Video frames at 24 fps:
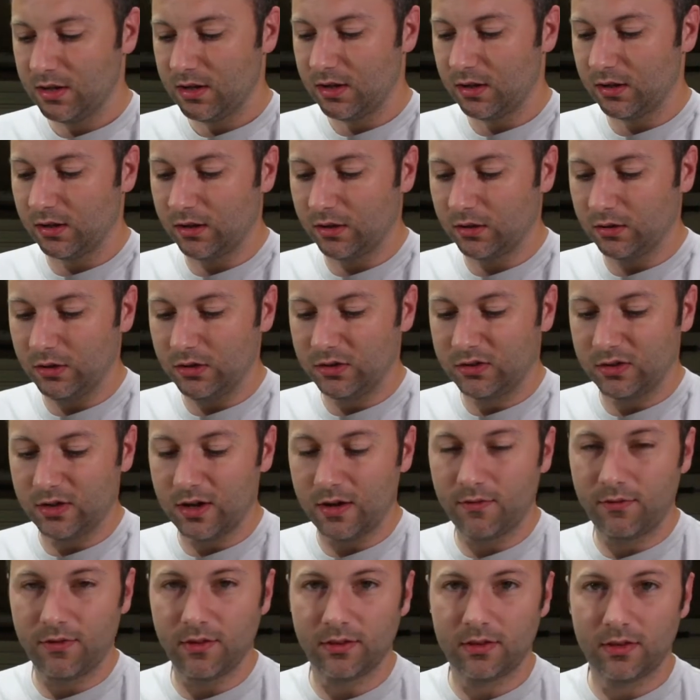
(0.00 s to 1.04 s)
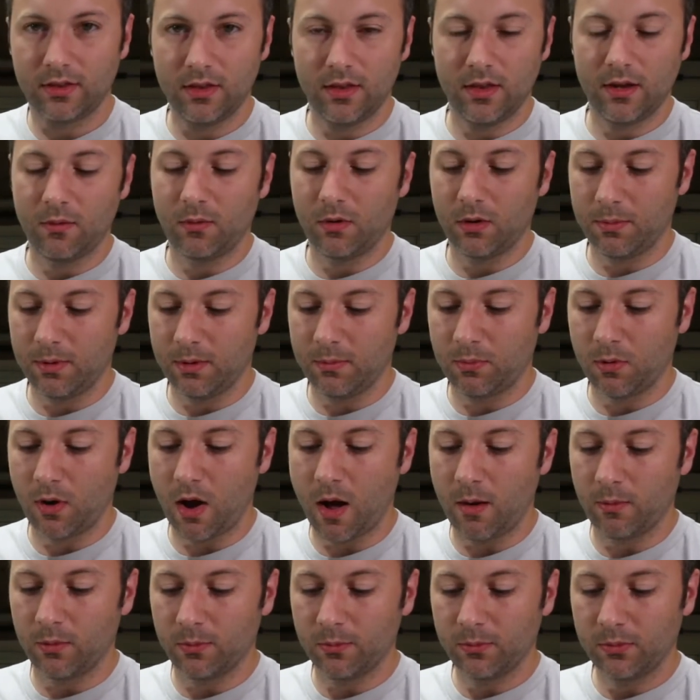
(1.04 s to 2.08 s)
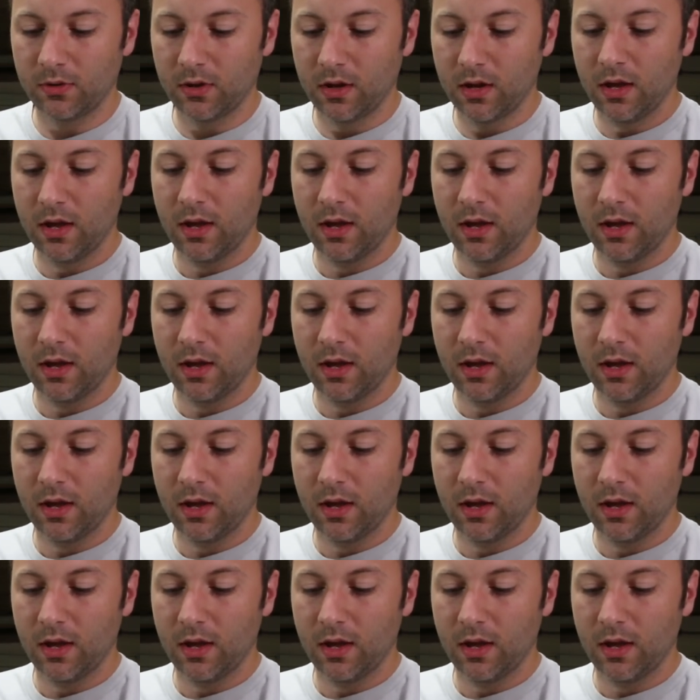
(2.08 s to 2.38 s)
Loose enough that there would have been problems.